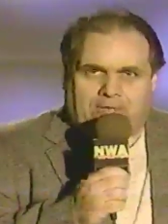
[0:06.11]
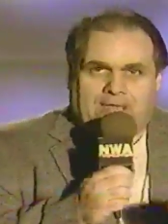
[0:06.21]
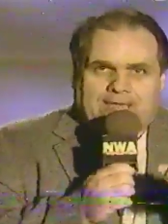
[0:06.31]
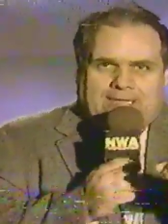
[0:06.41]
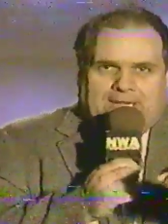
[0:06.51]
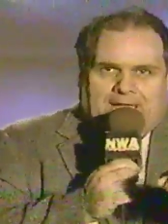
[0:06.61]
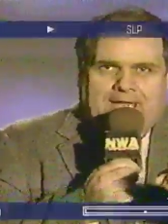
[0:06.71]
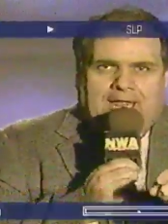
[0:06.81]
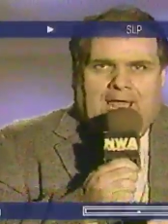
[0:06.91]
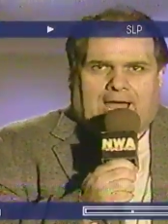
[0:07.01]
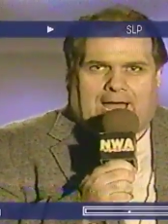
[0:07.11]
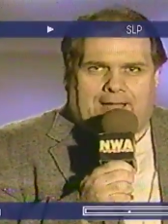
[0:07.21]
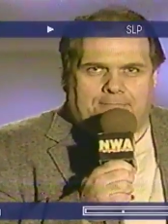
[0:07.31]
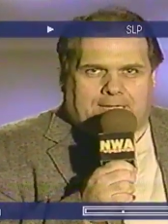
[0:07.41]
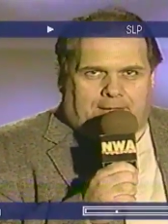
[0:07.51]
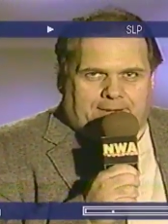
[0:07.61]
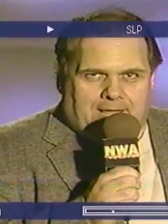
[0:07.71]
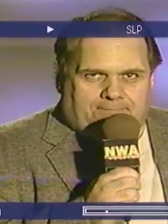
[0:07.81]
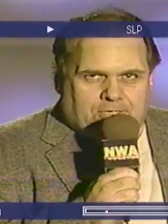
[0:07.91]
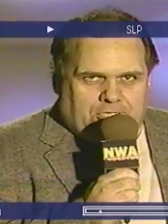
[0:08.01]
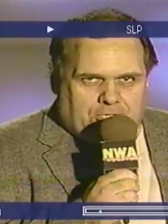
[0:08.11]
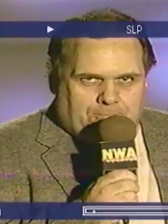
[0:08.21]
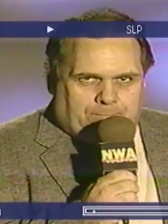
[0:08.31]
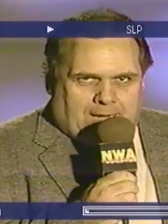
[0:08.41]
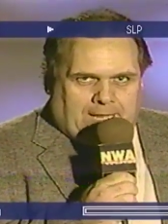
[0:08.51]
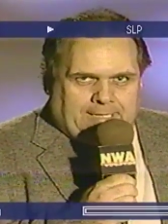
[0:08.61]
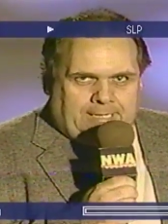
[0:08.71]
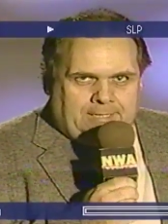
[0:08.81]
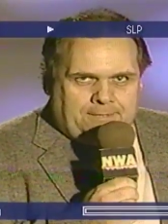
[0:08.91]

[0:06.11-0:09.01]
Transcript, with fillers: Tonight, I'm coming after you, Blondie.